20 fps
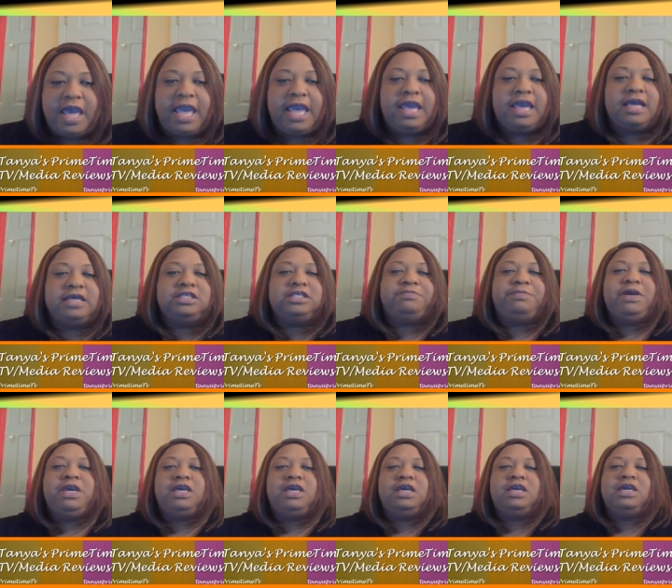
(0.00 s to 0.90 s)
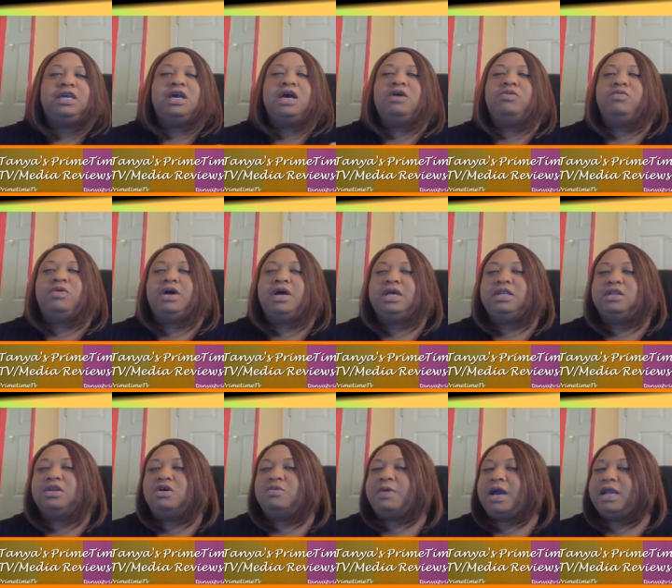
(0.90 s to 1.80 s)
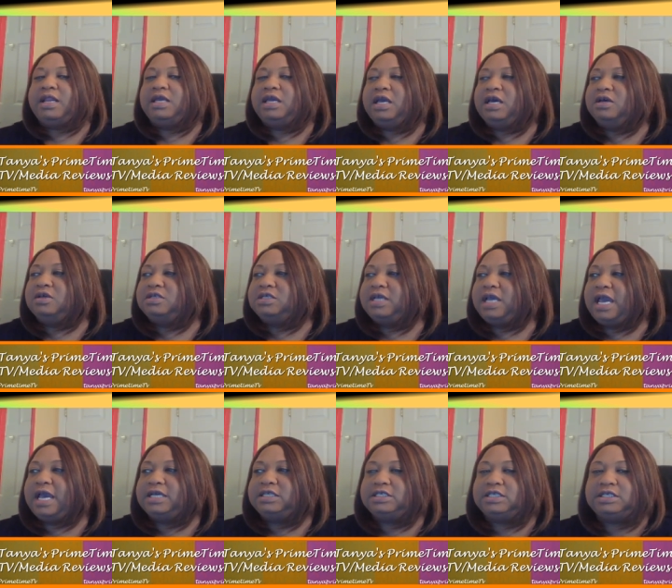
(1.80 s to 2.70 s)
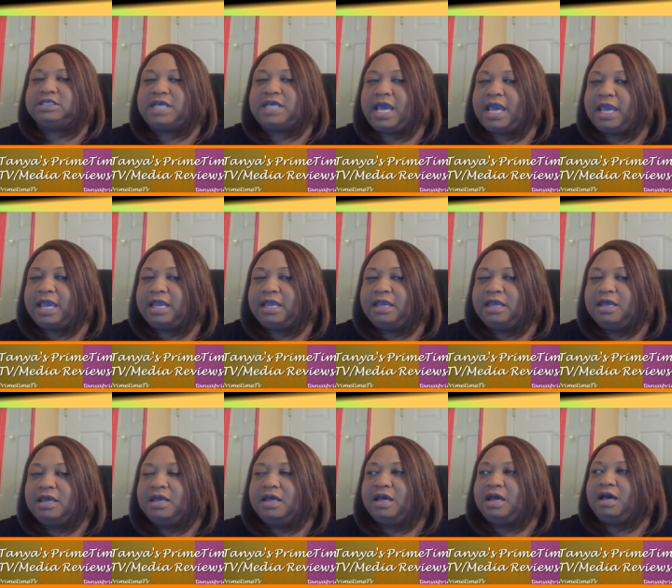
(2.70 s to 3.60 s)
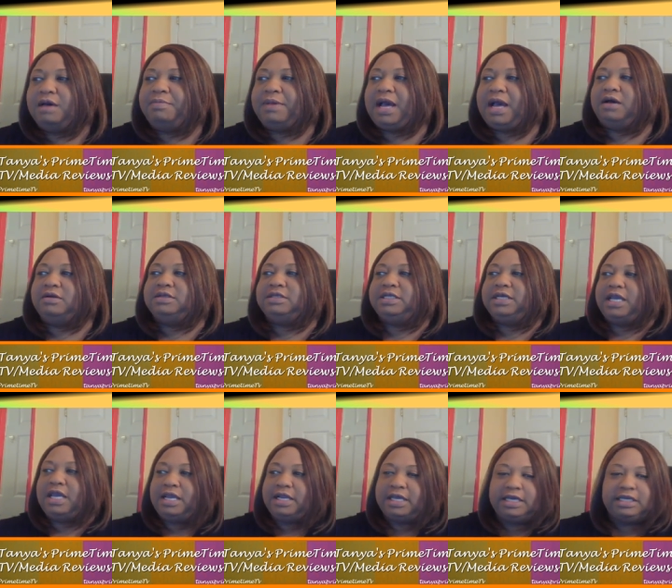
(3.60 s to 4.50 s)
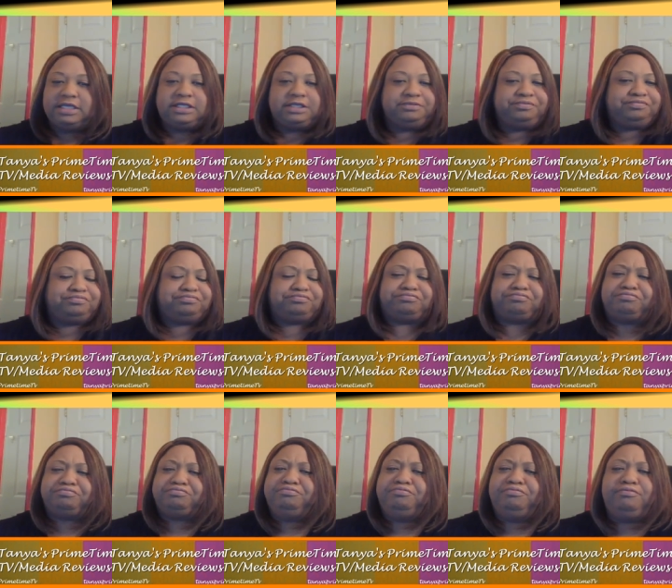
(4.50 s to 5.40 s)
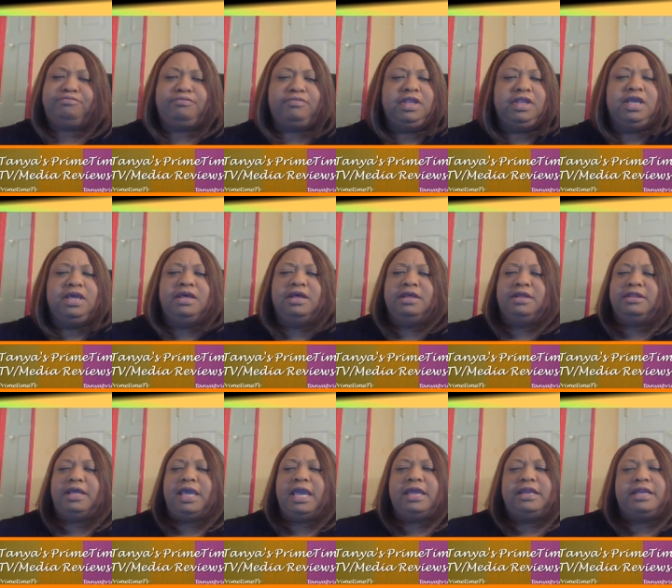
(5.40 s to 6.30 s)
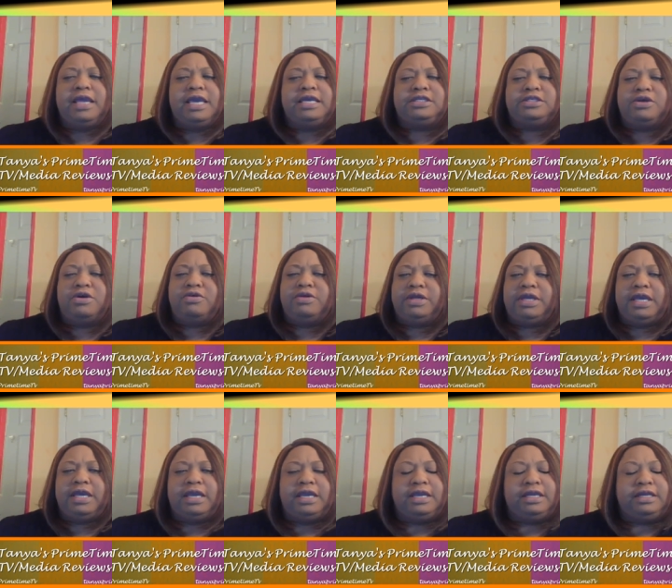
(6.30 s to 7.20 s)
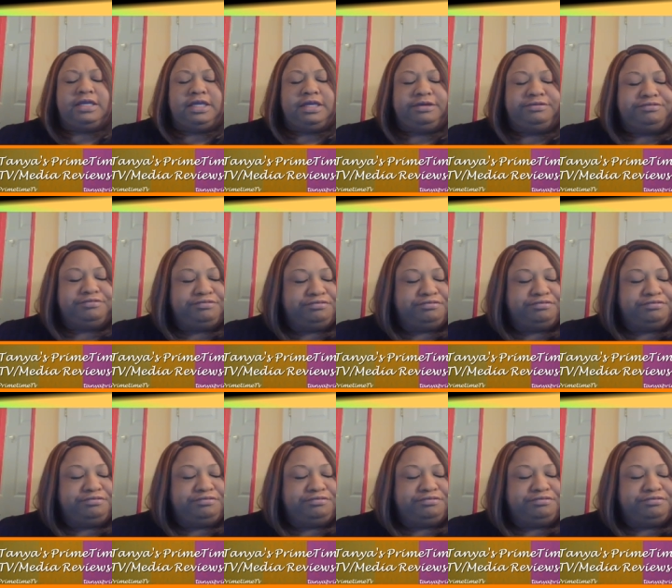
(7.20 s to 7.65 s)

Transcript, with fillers: And speaking of what nobody else has to say about Dennis, they next go to Kandi.